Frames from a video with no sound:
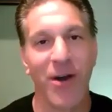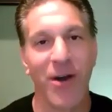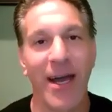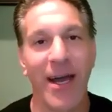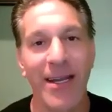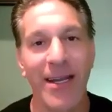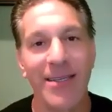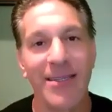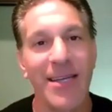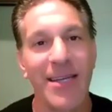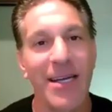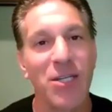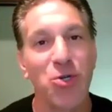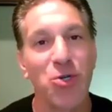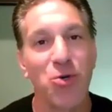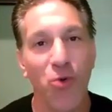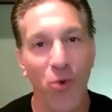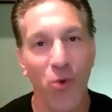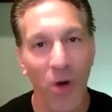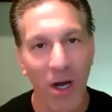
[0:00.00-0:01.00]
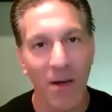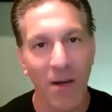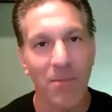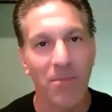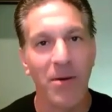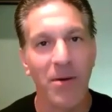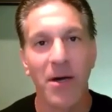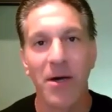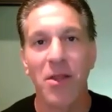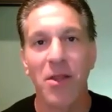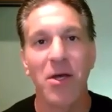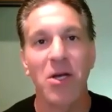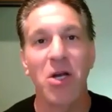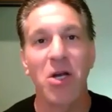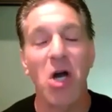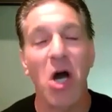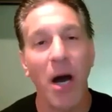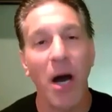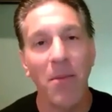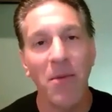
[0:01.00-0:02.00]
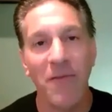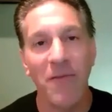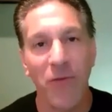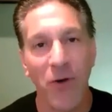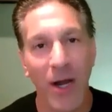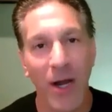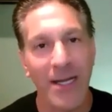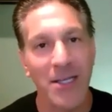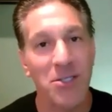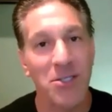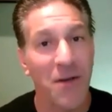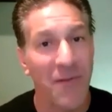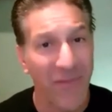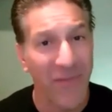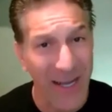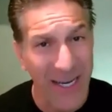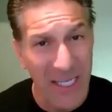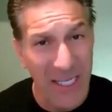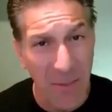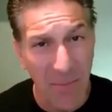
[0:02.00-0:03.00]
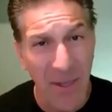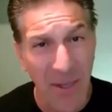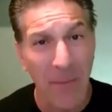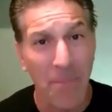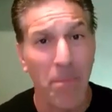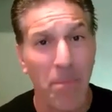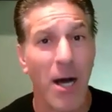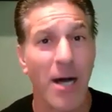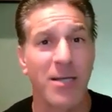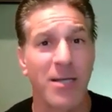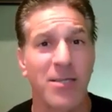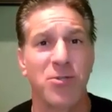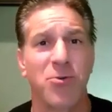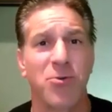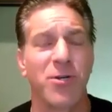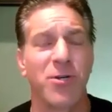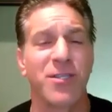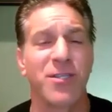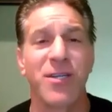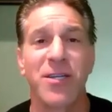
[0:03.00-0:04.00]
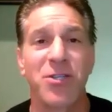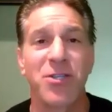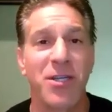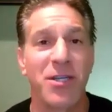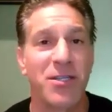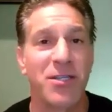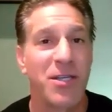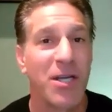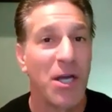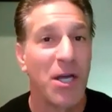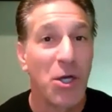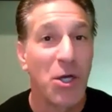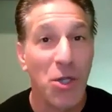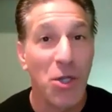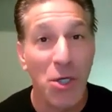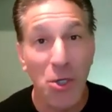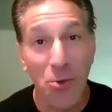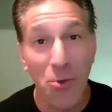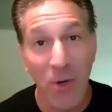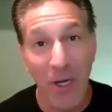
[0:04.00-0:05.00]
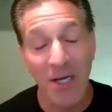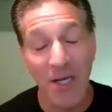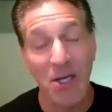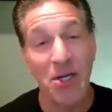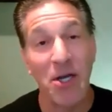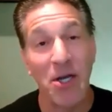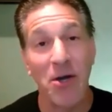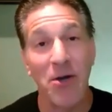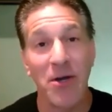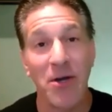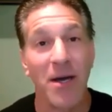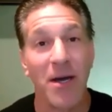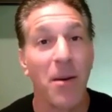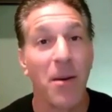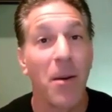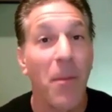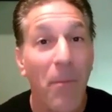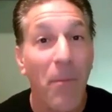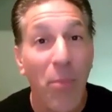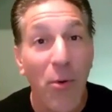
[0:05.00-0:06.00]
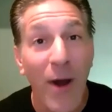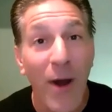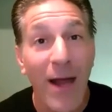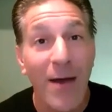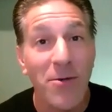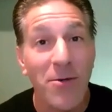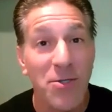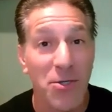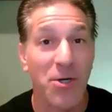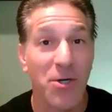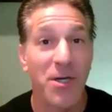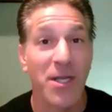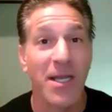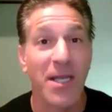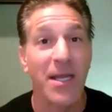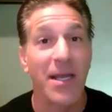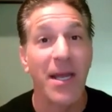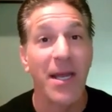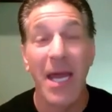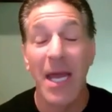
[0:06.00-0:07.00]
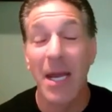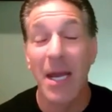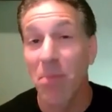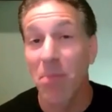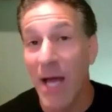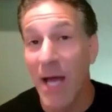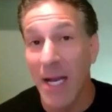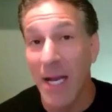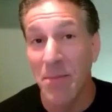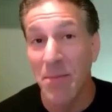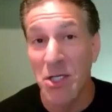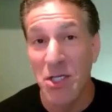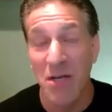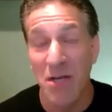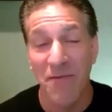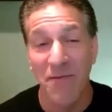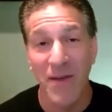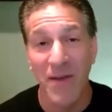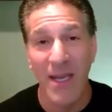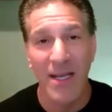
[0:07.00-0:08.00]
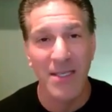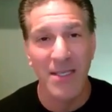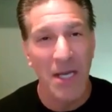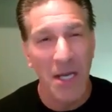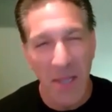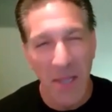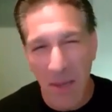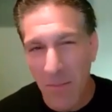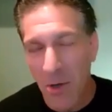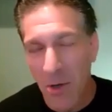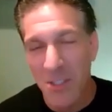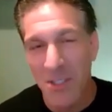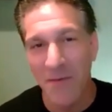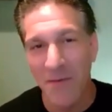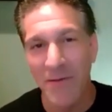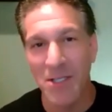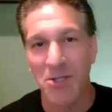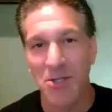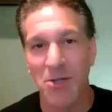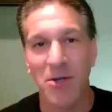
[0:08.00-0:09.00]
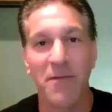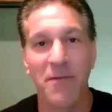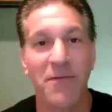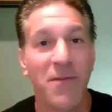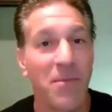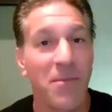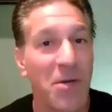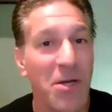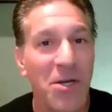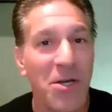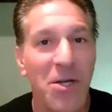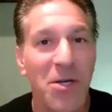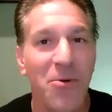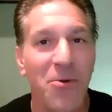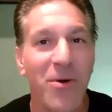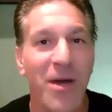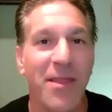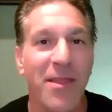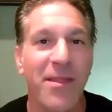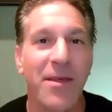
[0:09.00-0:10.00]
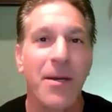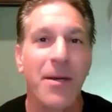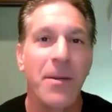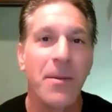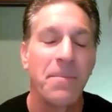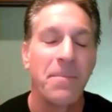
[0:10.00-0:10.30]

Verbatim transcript: of varieties that trump the common varieties you'll find at the big box stores, such as the green Kadota, brown turkey, and black mission figs that most of us are familiar with.